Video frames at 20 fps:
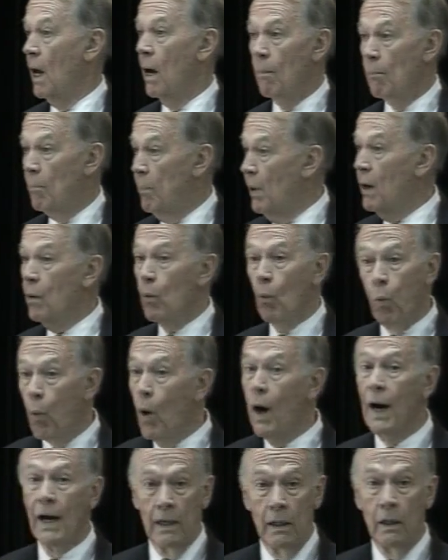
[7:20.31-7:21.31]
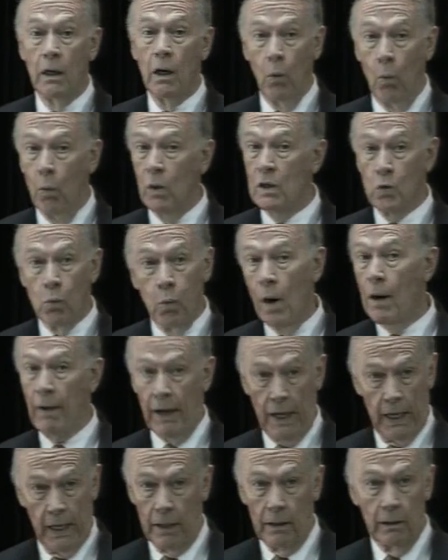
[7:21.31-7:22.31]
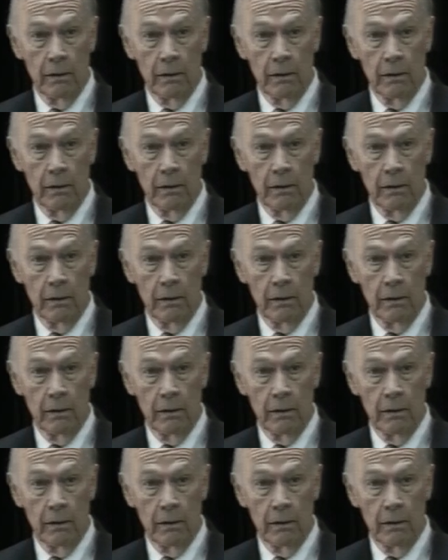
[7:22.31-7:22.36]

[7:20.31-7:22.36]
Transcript: but one was wearing it.